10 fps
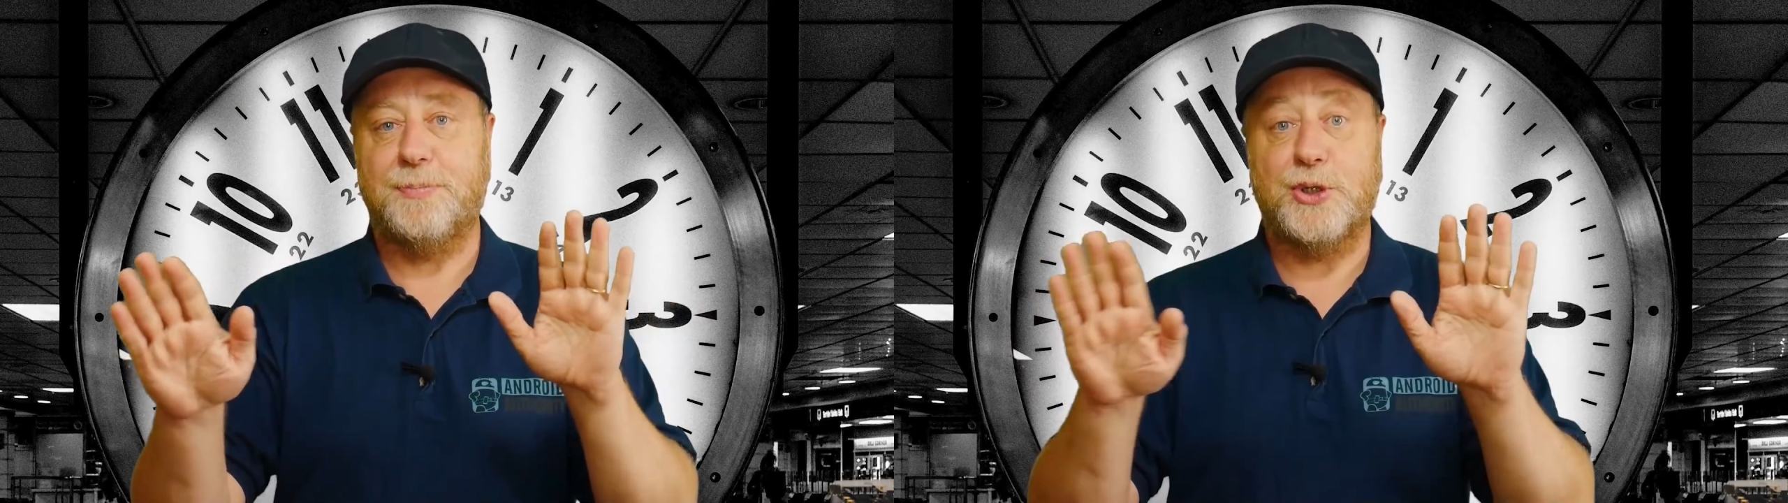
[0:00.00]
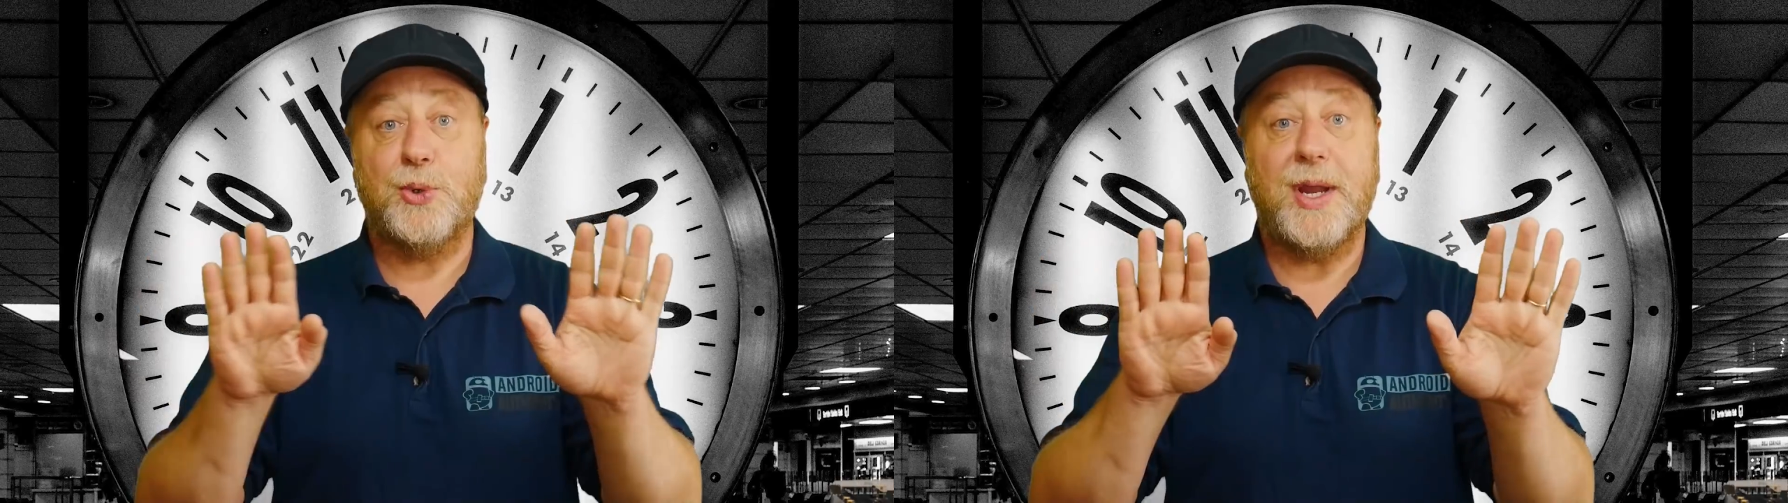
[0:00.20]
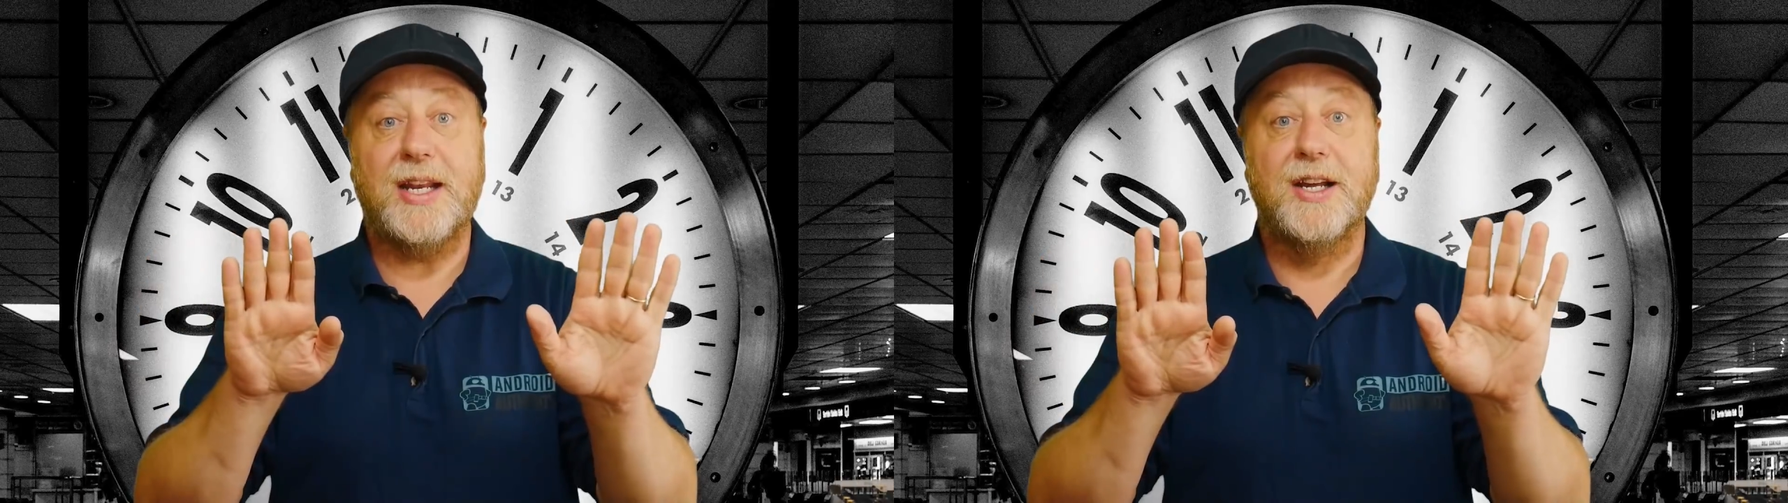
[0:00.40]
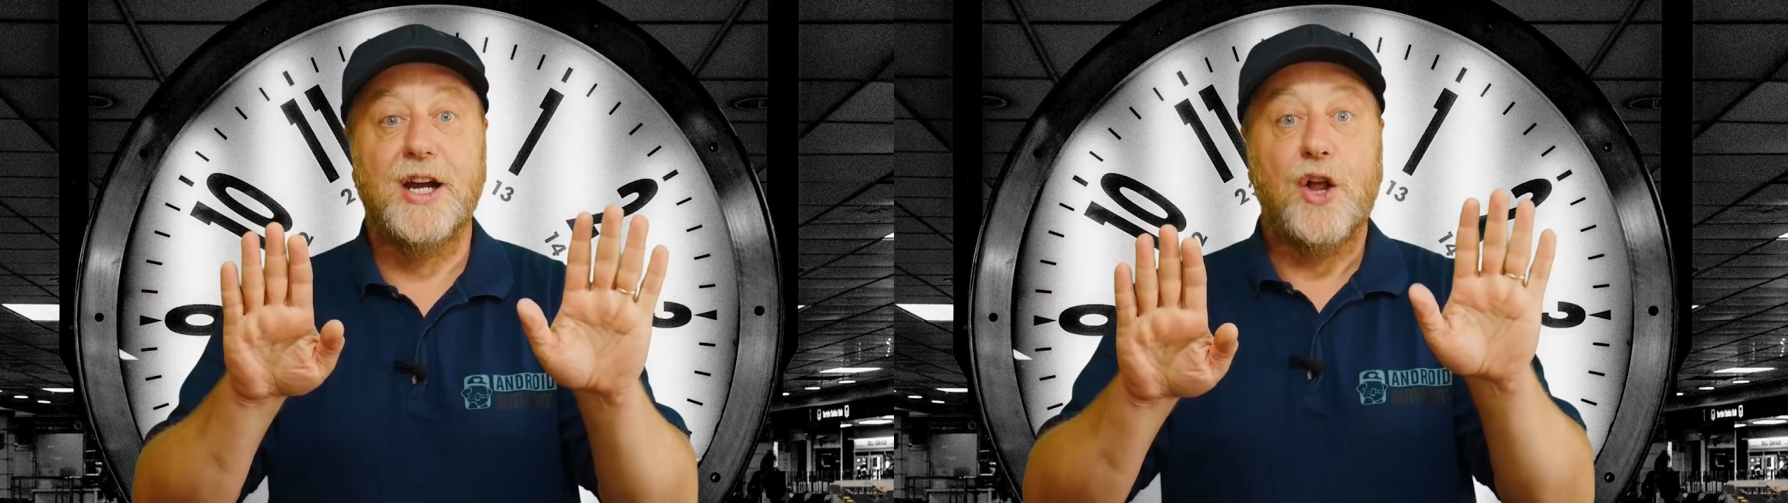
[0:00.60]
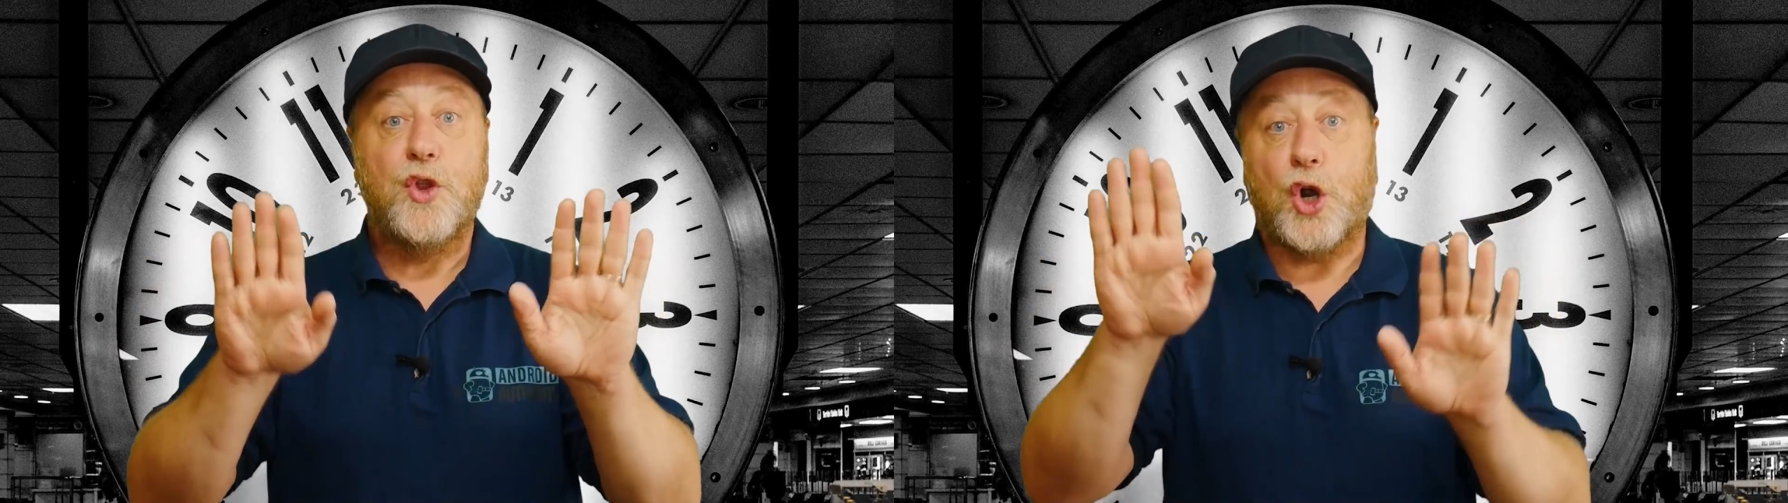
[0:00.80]
between
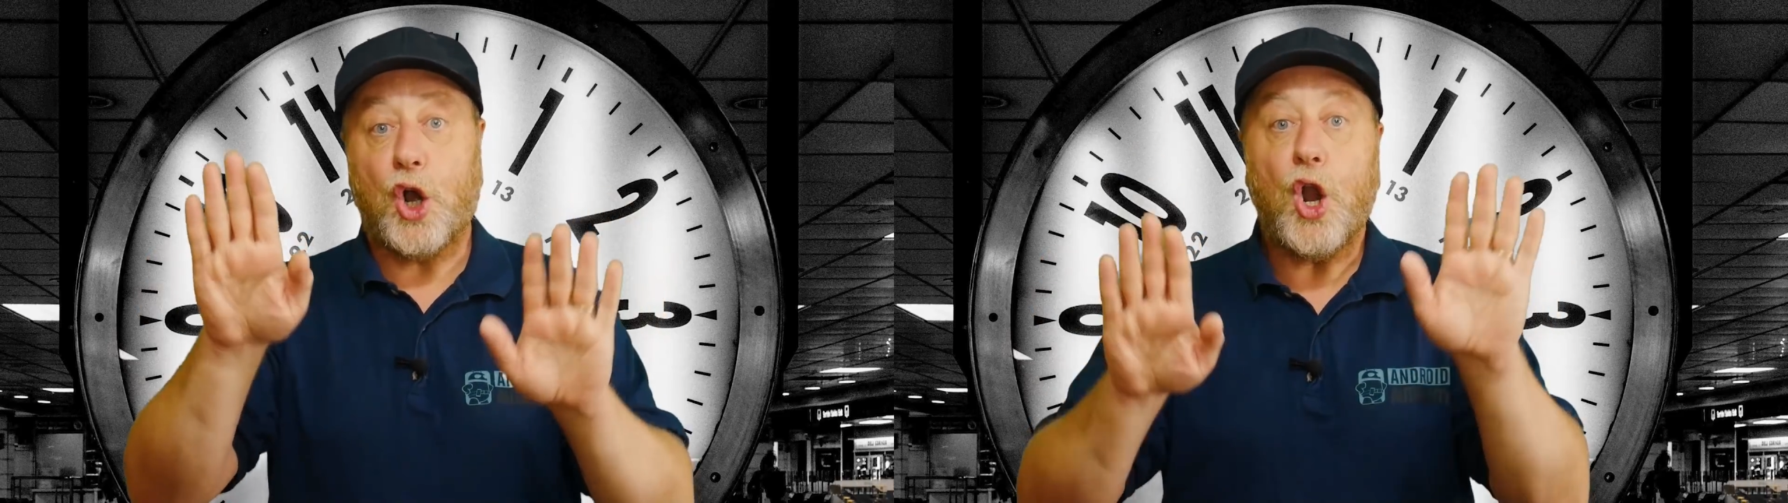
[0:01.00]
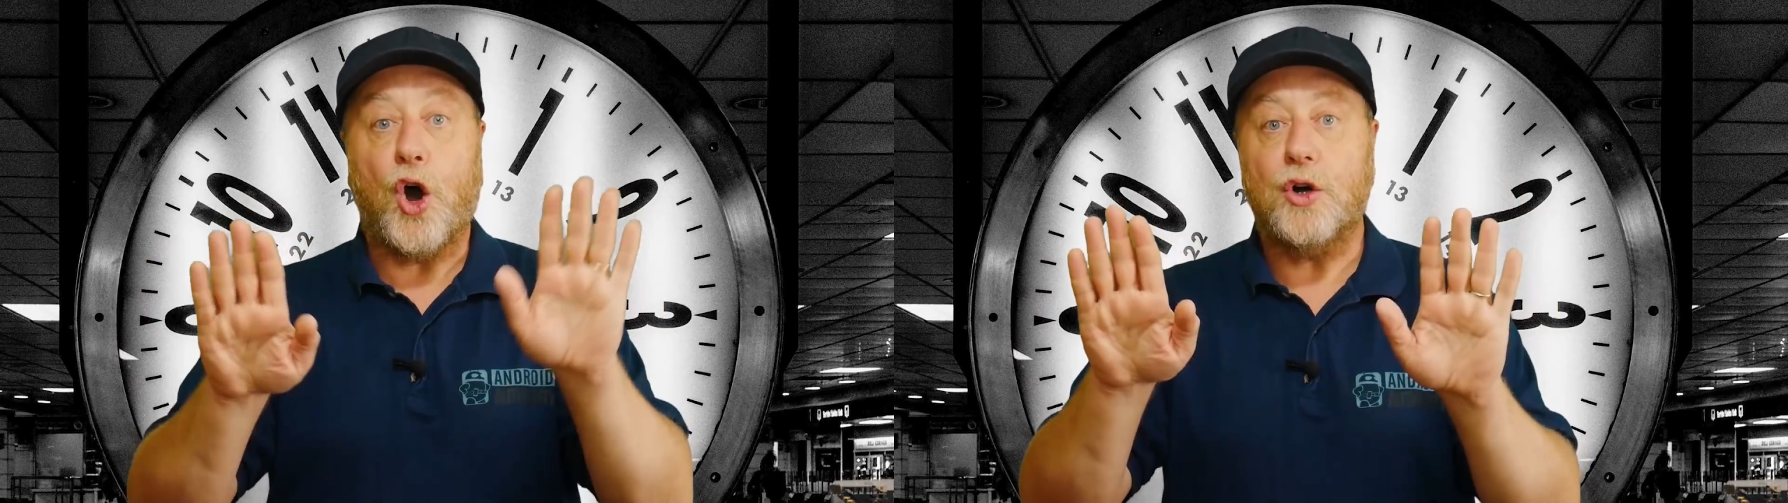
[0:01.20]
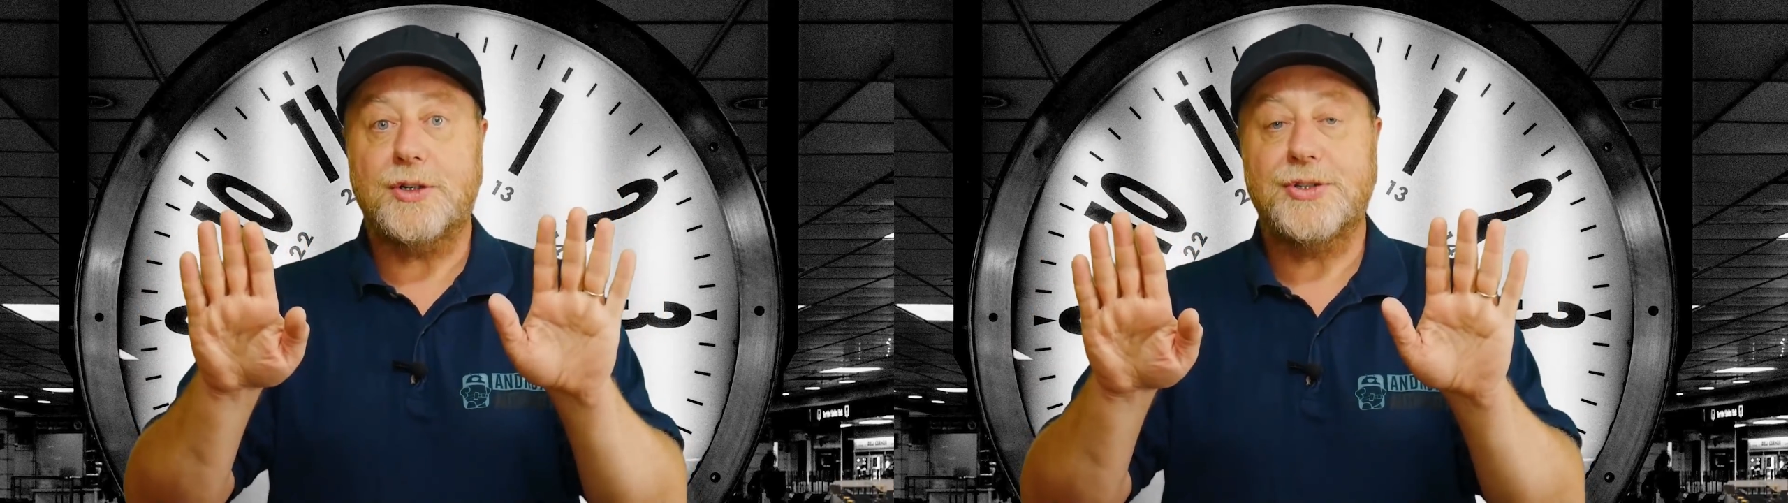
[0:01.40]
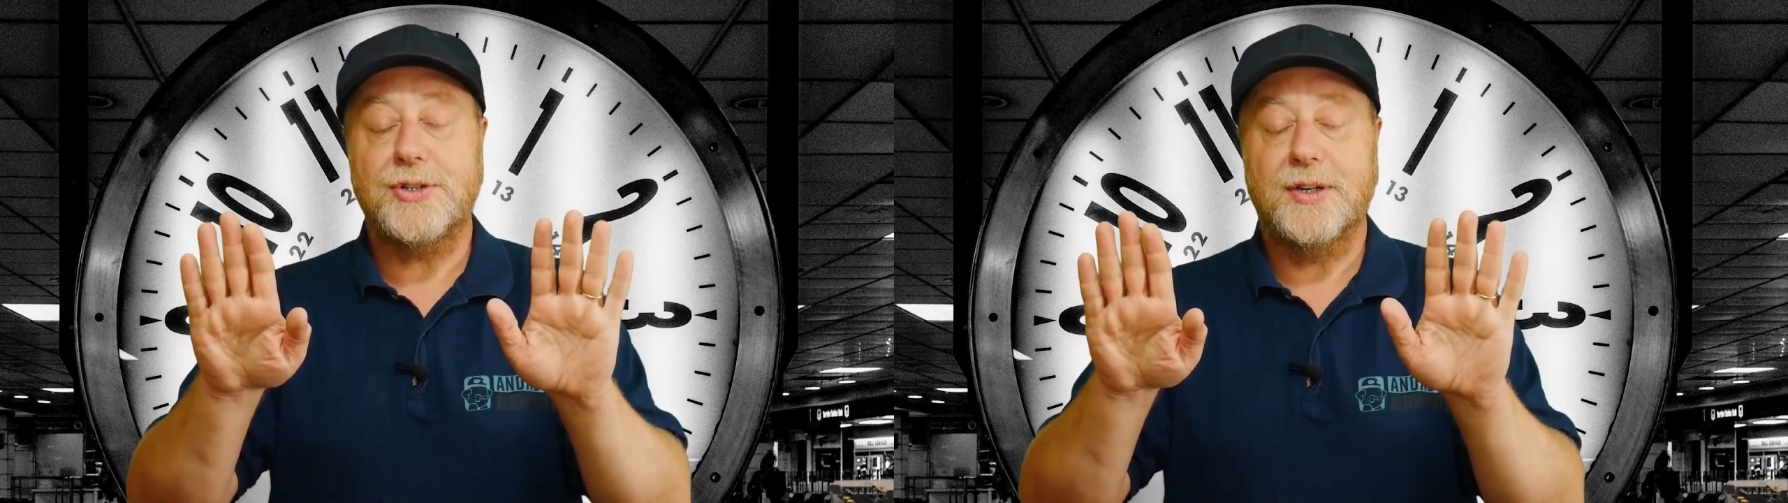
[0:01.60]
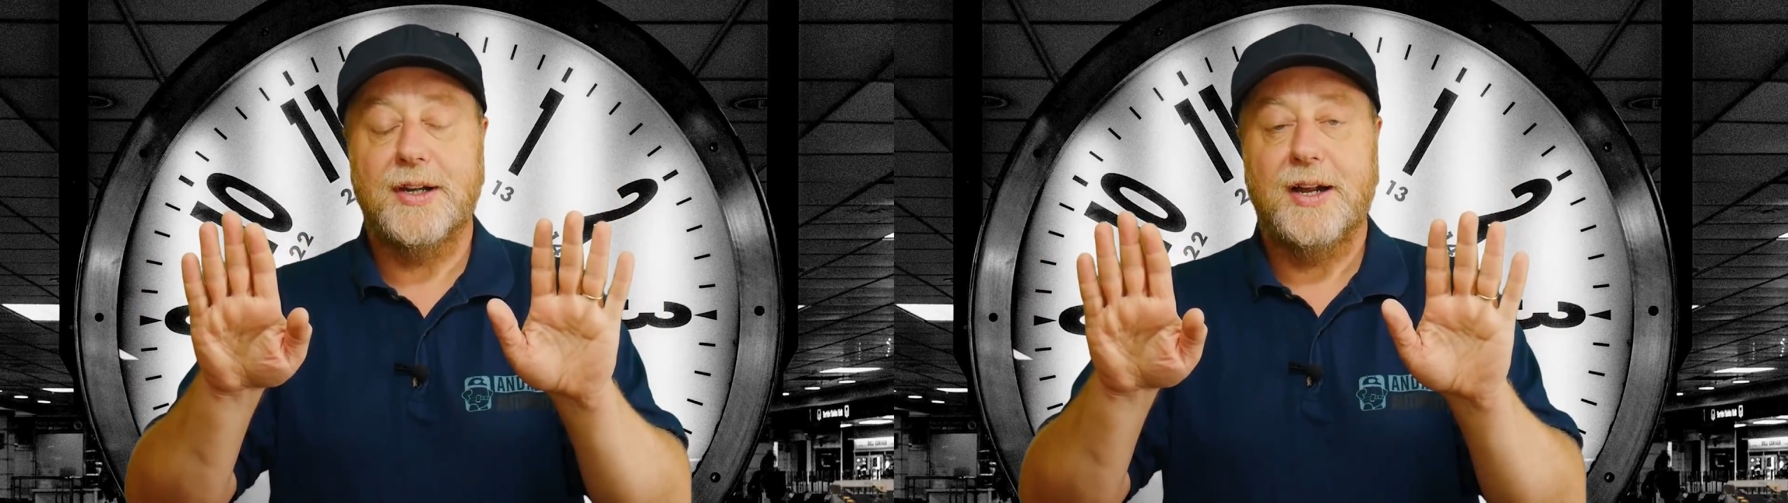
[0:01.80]
the clocks